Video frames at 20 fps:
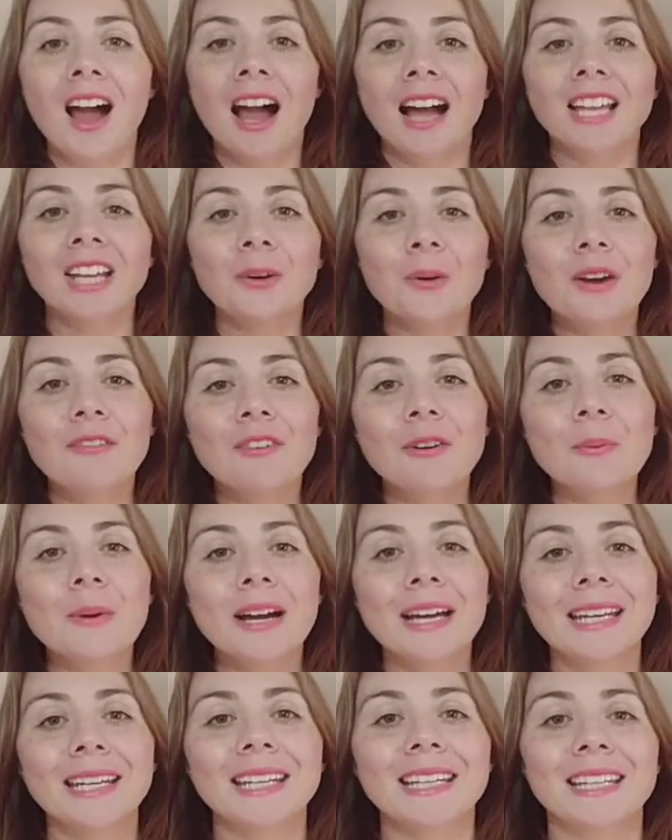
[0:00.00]
Hello
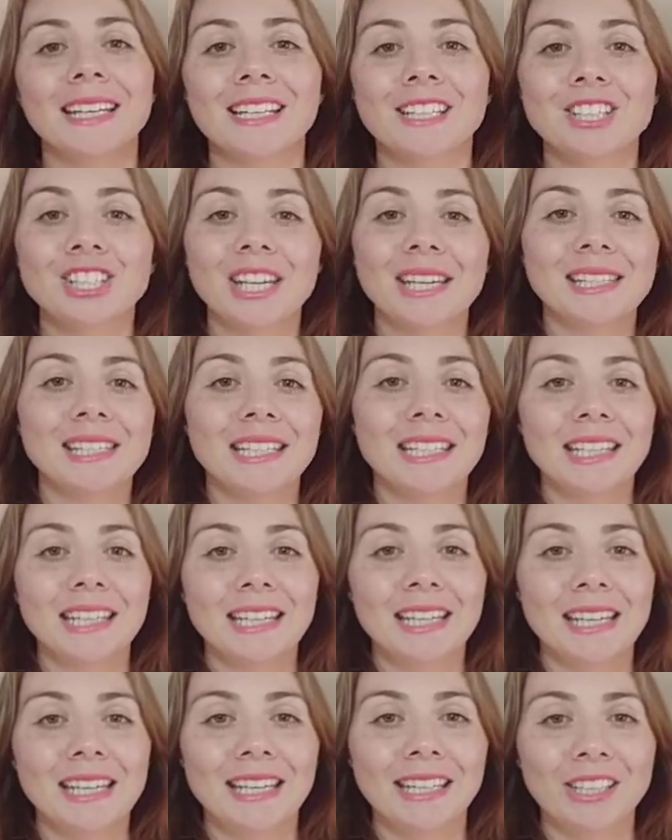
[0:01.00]
everyone, Jessica
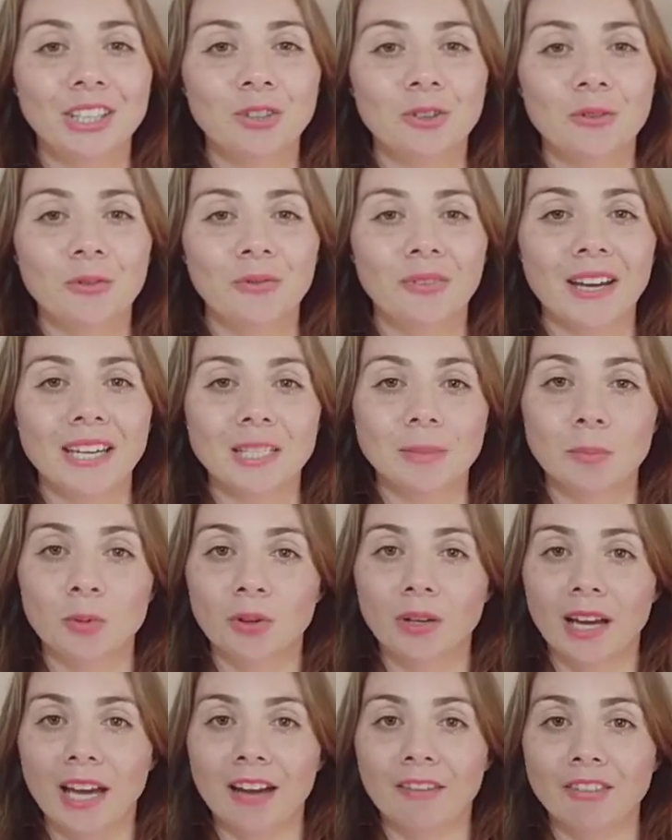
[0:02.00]
here, your Facebook
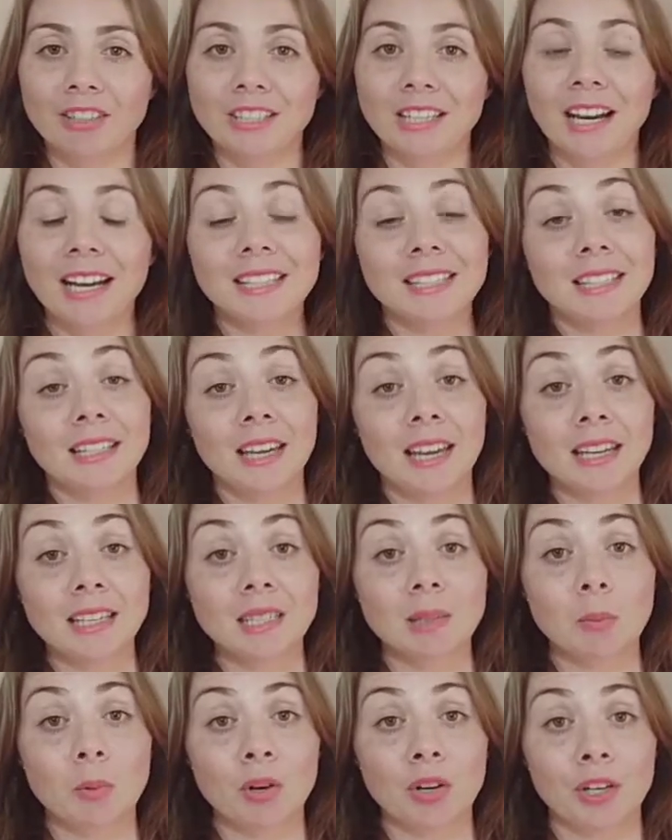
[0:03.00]
advertising
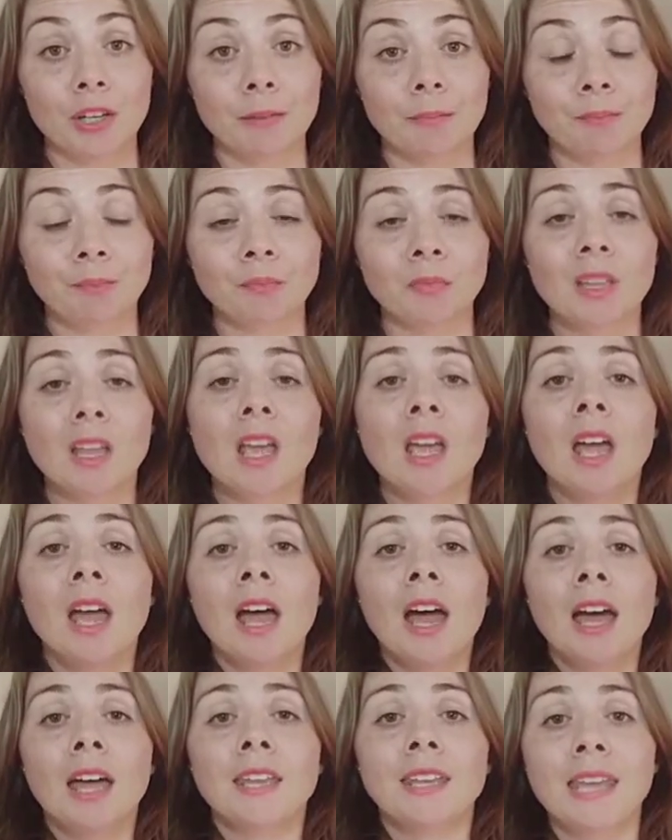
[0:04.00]
expert.
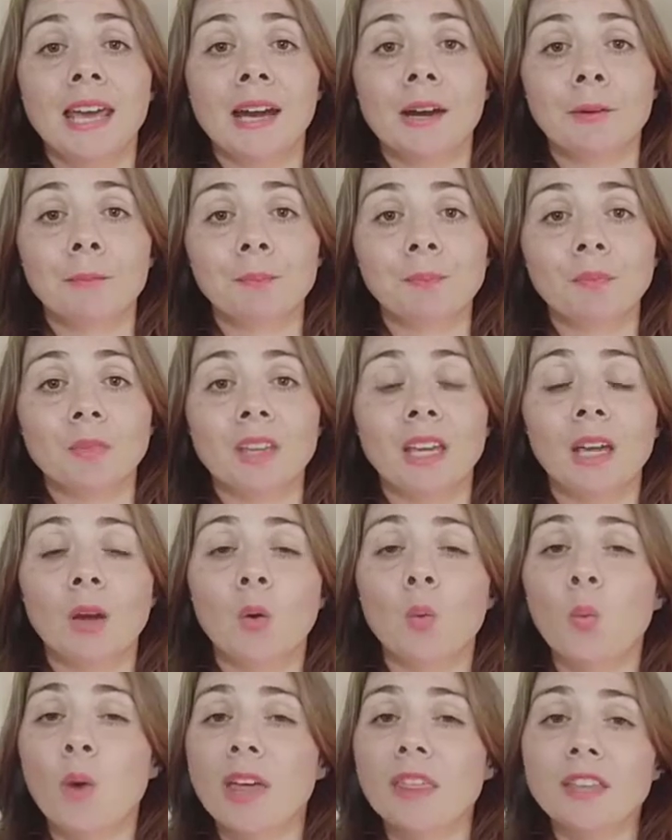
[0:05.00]
Now,
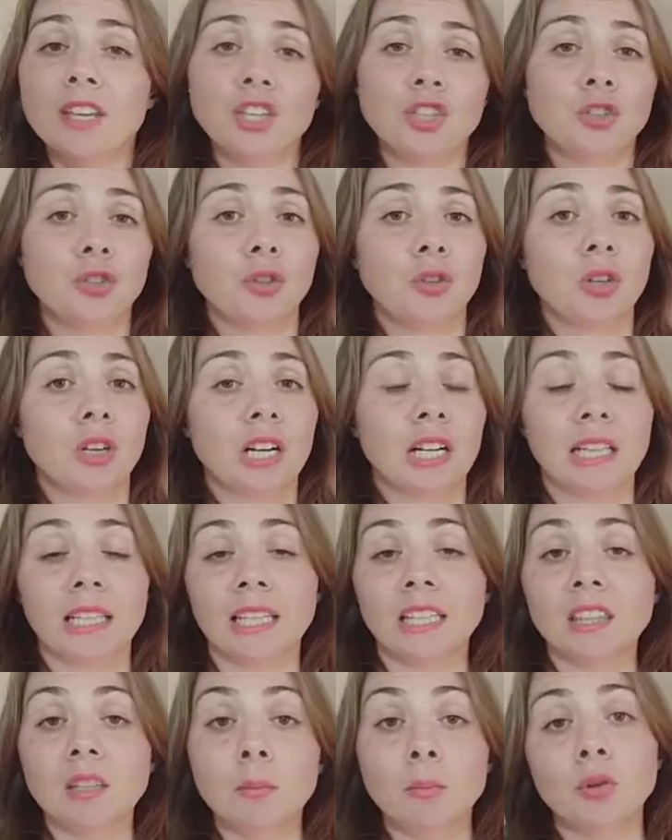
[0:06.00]
whether you
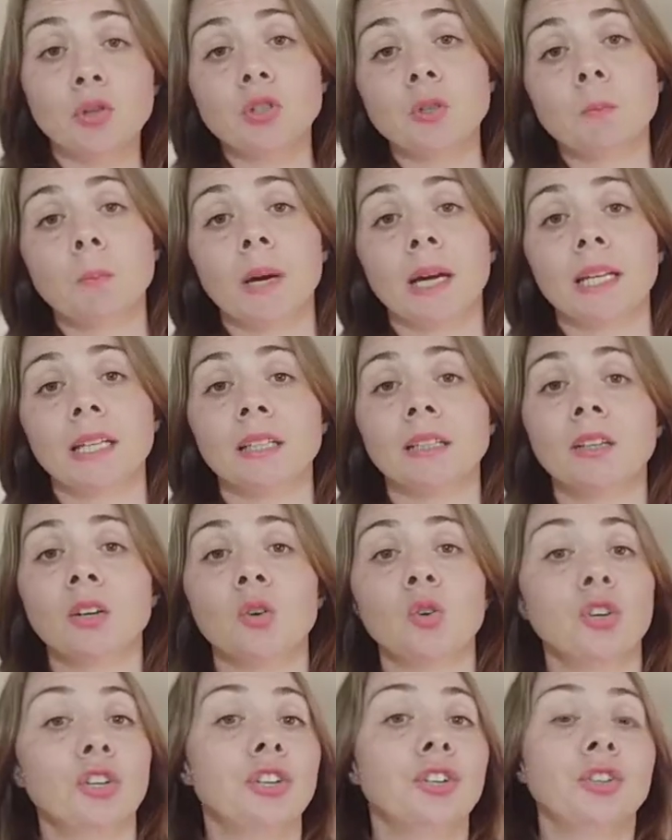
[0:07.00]
click the boost button
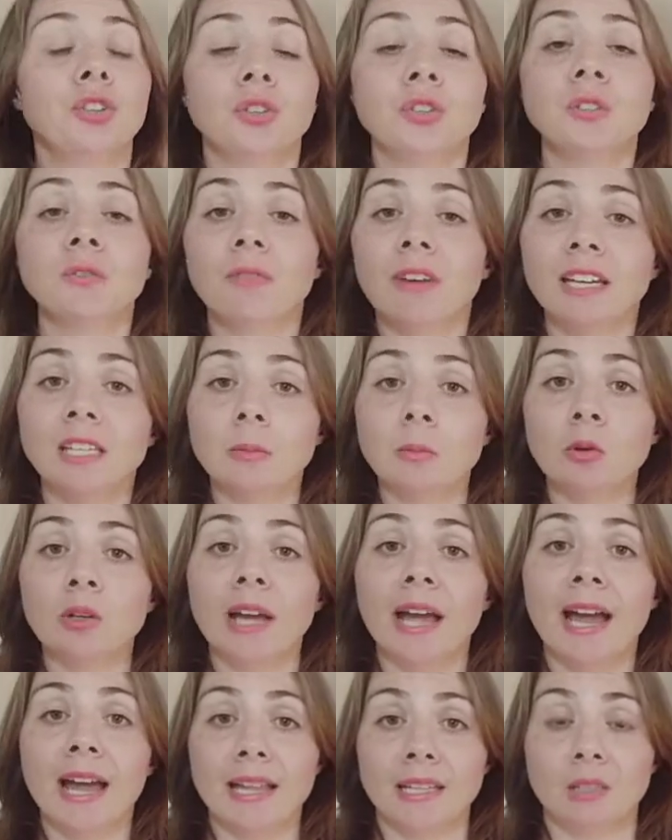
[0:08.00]
or you use Facebook
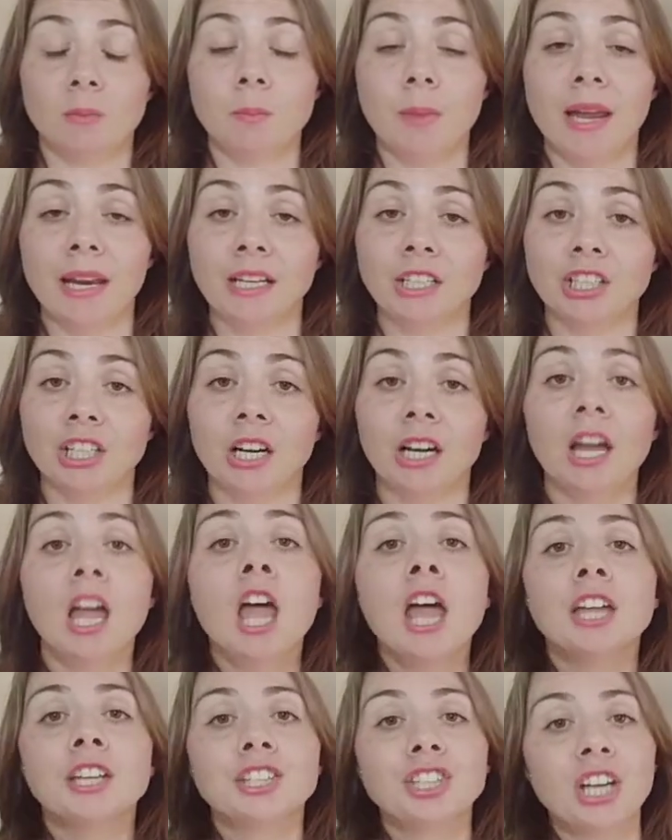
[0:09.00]
Ads Manager,
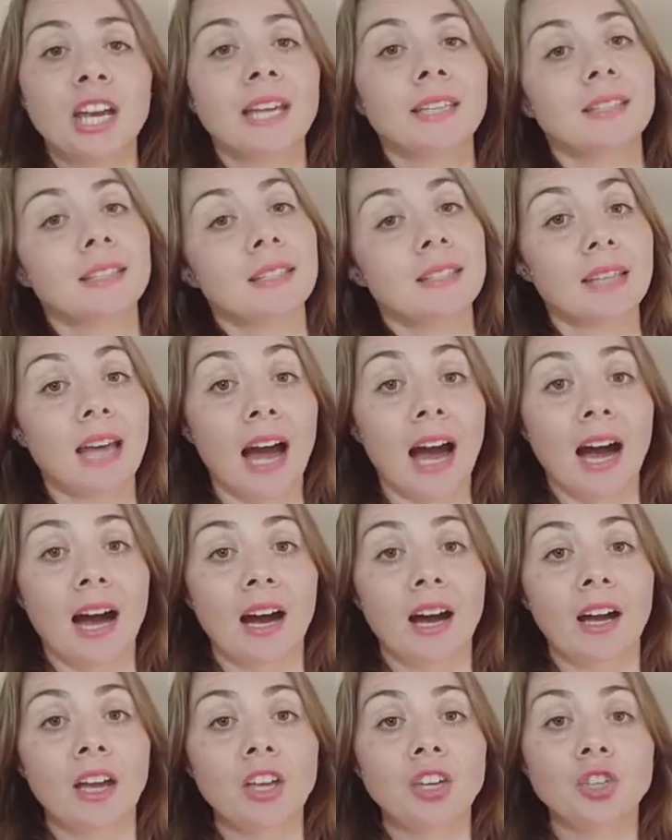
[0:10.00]
chances
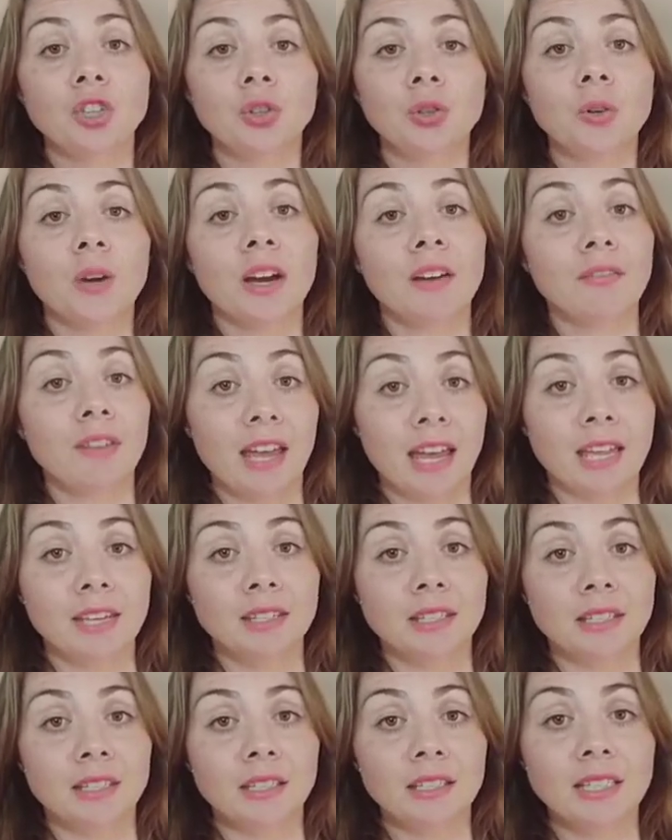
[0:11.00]
are you have
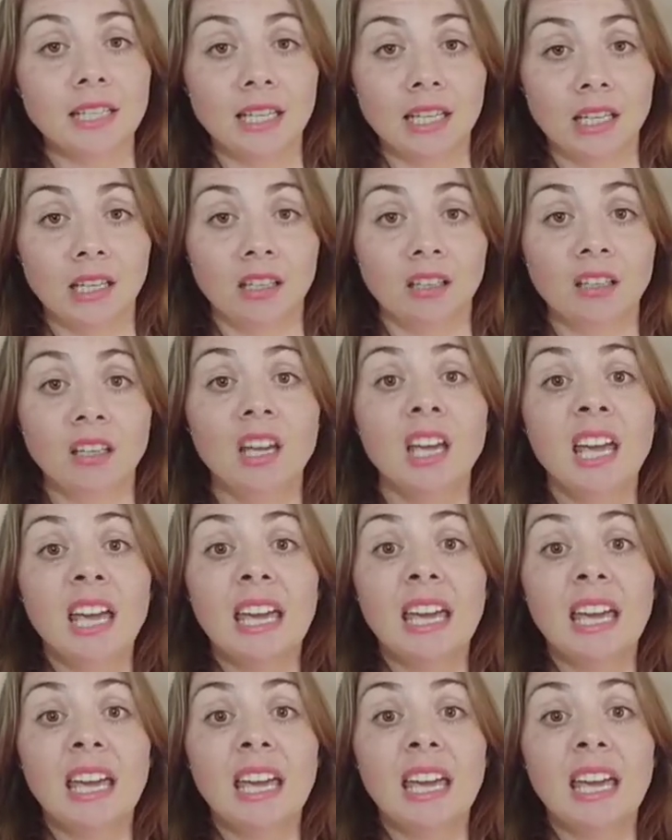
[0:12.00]
entered in